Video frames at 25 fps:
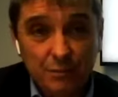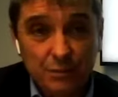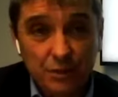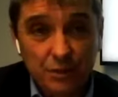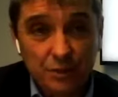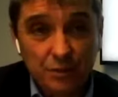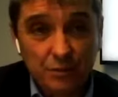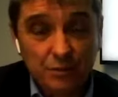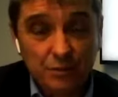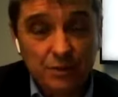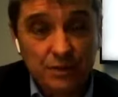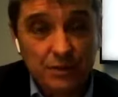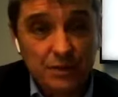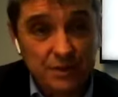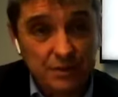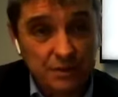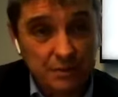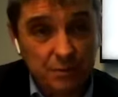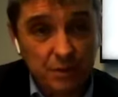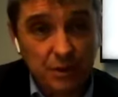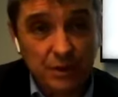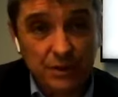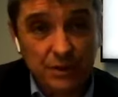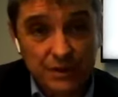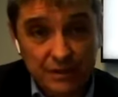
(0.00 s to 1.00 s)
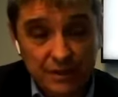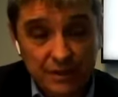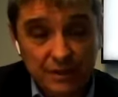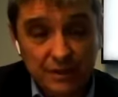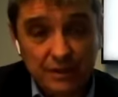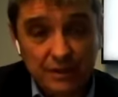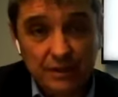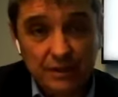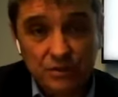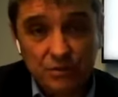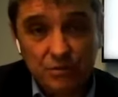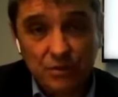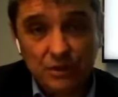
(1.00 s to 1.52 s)
opportunity,
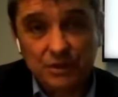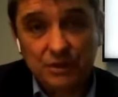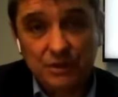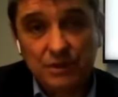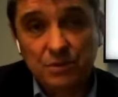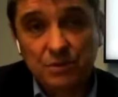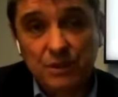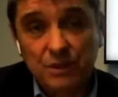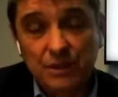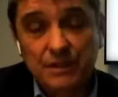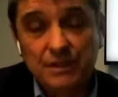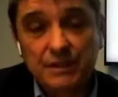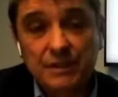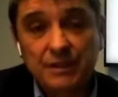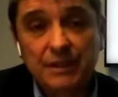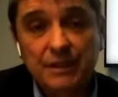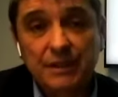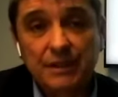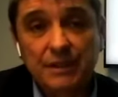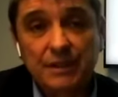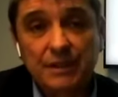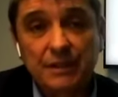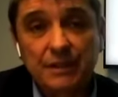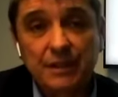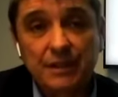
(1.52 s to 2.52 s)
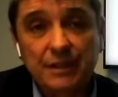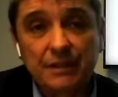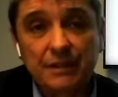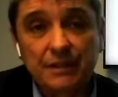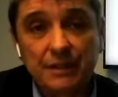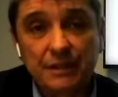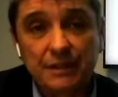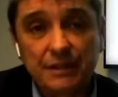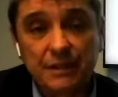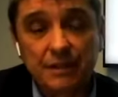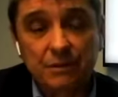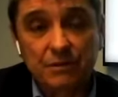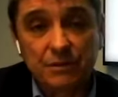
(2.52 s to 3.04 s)
surprisingly, in 2020, and I
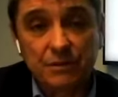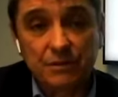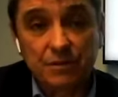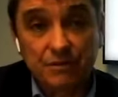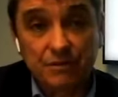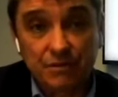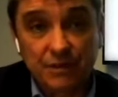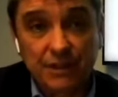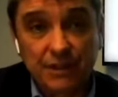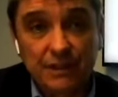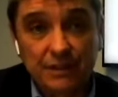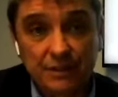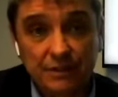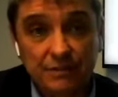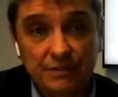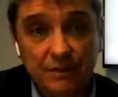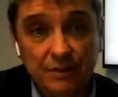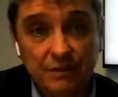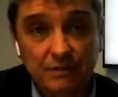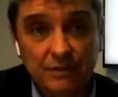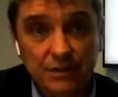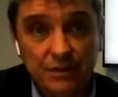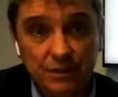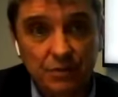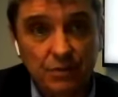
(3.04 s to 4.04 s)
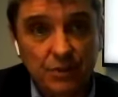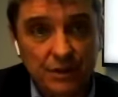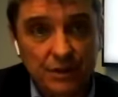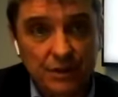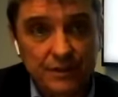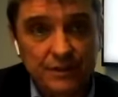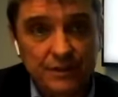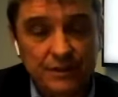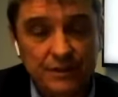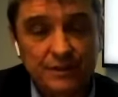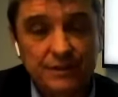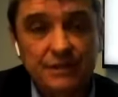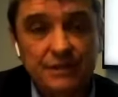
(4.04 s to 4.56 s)
think that was reflective of the
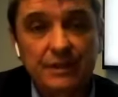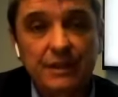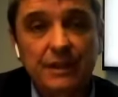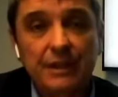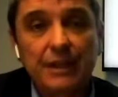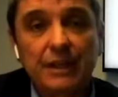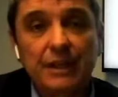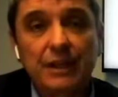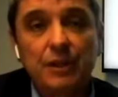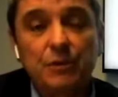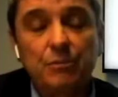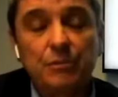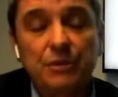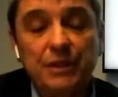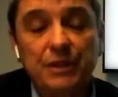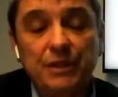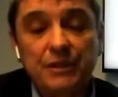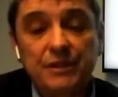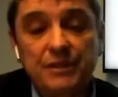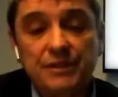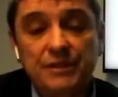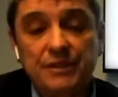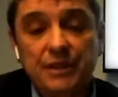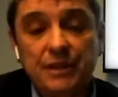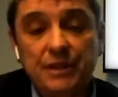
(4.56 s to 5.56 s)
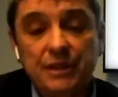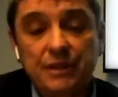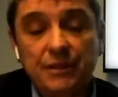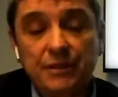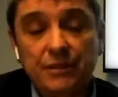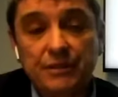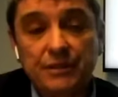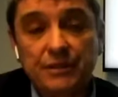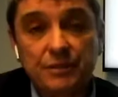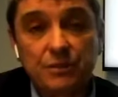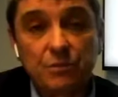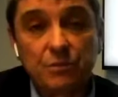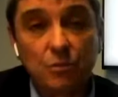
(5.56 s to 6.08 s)
crisis being as
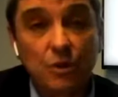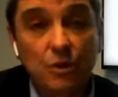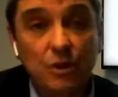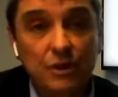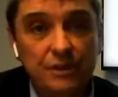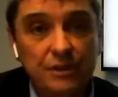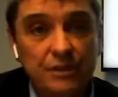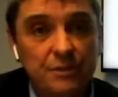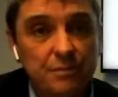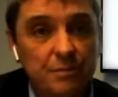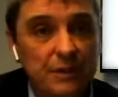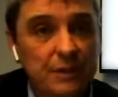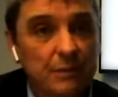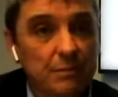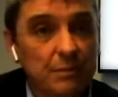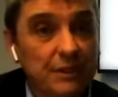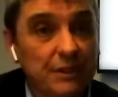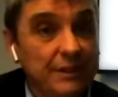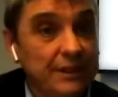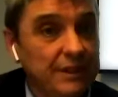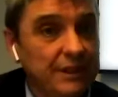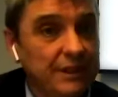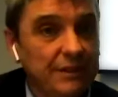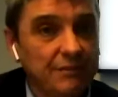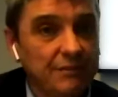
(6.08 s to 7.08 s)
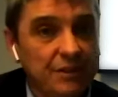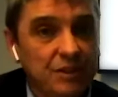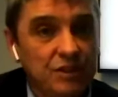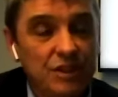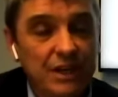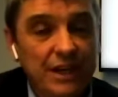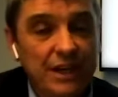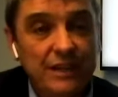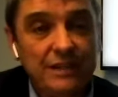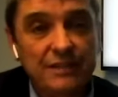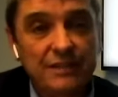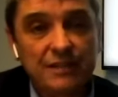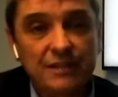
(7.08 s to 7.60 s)
dire as it was, people didn't have a
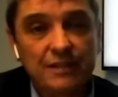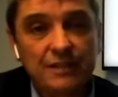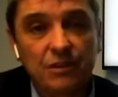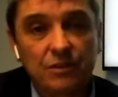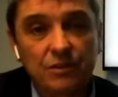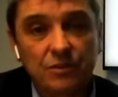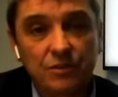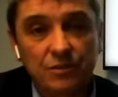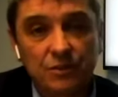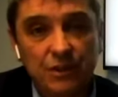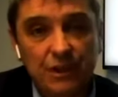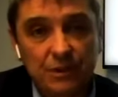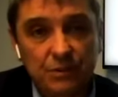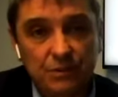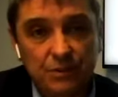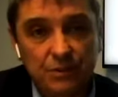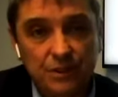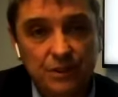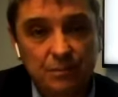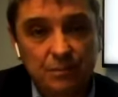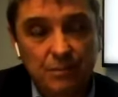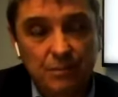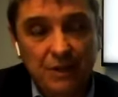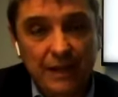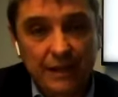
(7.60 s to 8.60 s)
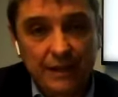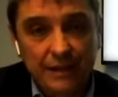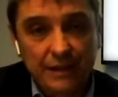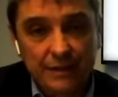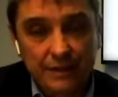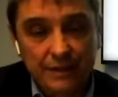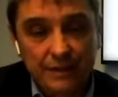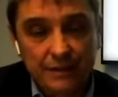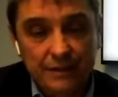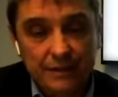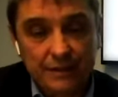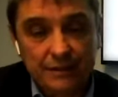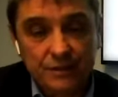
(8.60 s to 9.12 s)
chance to look around and
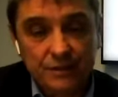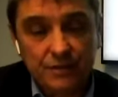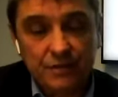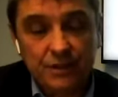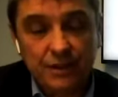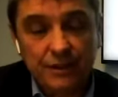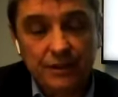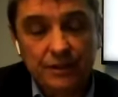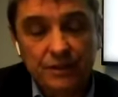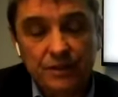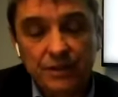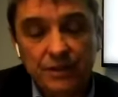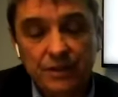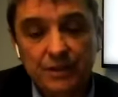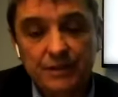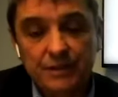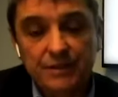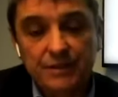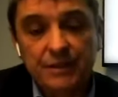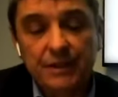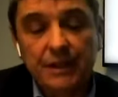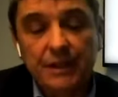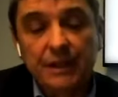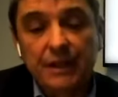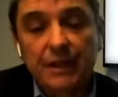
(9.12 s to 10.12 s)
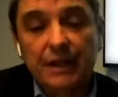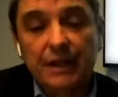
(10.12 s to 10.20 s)
plan and strategize.